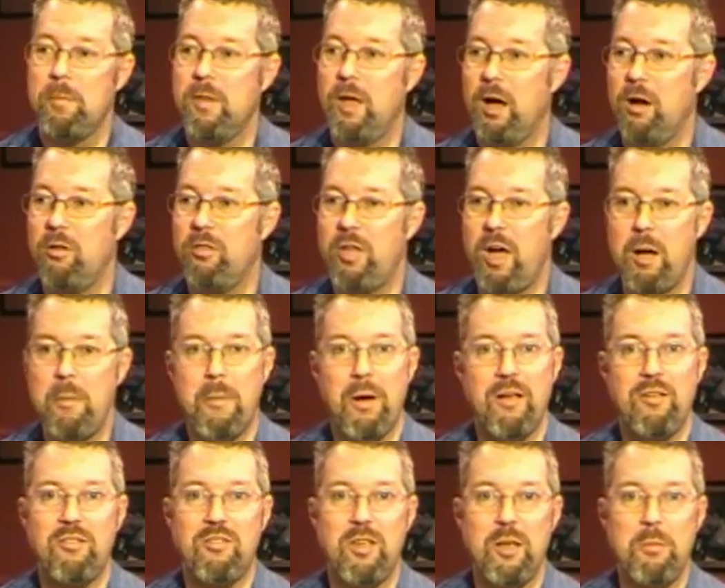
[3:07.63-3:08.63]
Now, that
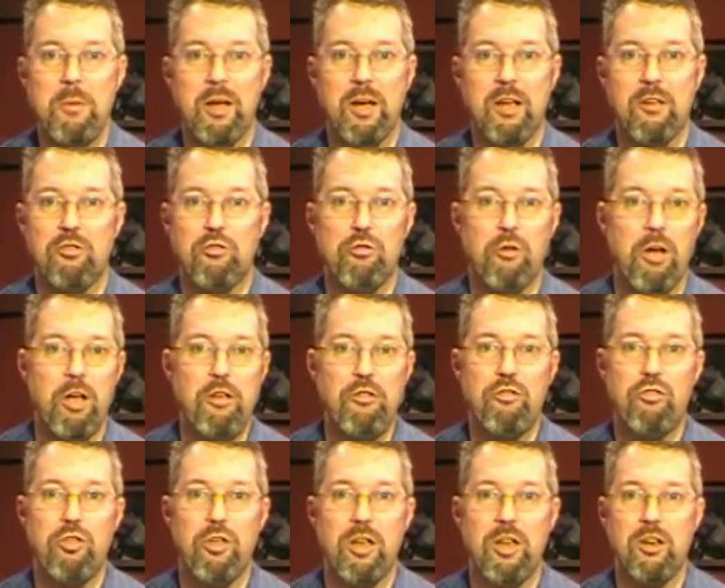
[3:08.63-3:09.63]
might seem like a
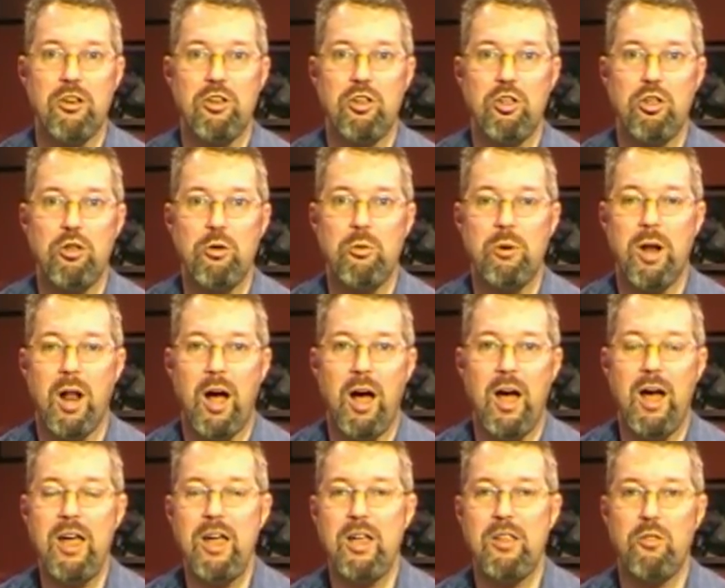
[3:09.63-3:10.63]
strange thing to you and
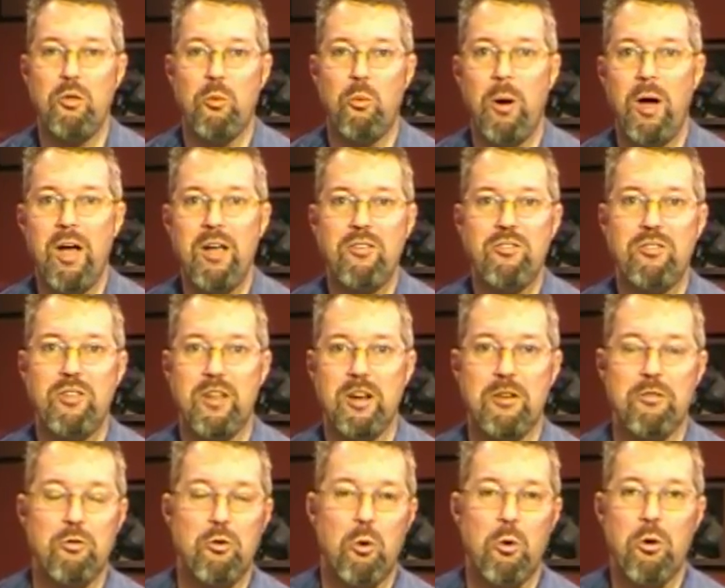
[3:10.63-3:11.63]
I in the West,
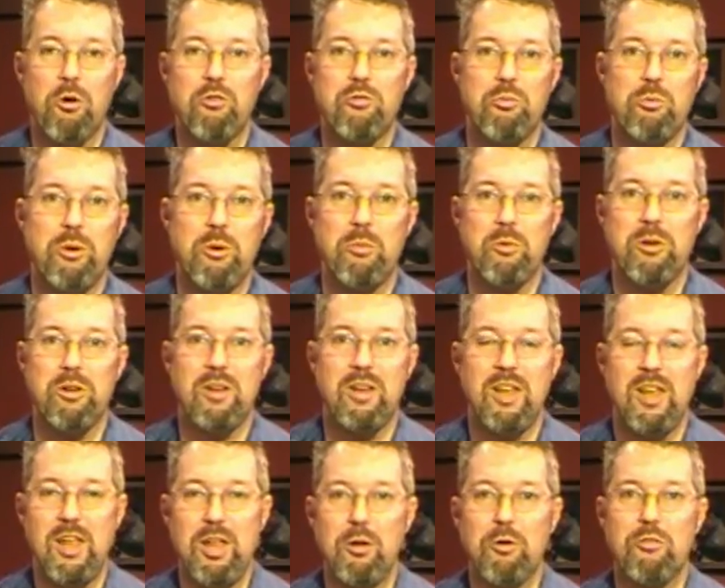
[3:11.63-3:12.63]
that of course we would
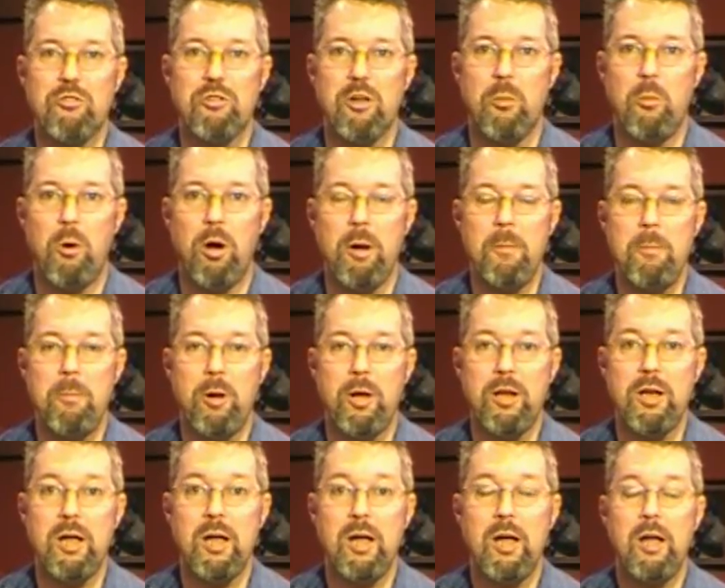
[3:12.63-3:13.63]
heal someone,
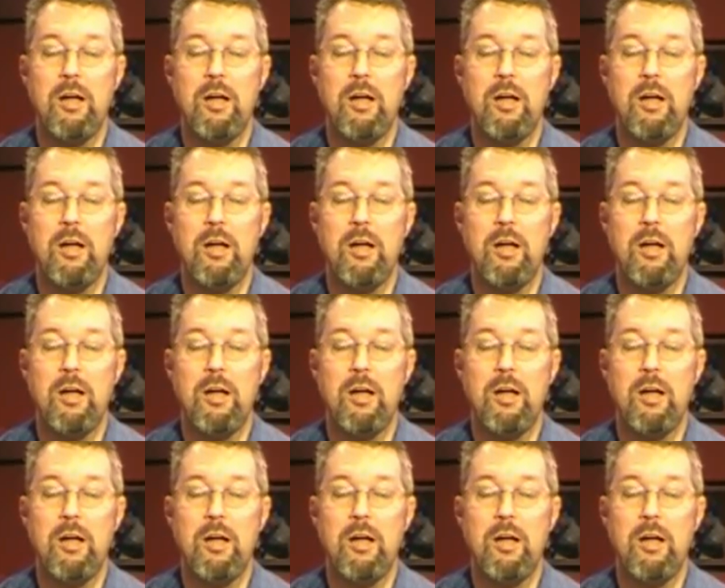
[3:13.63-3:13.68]
but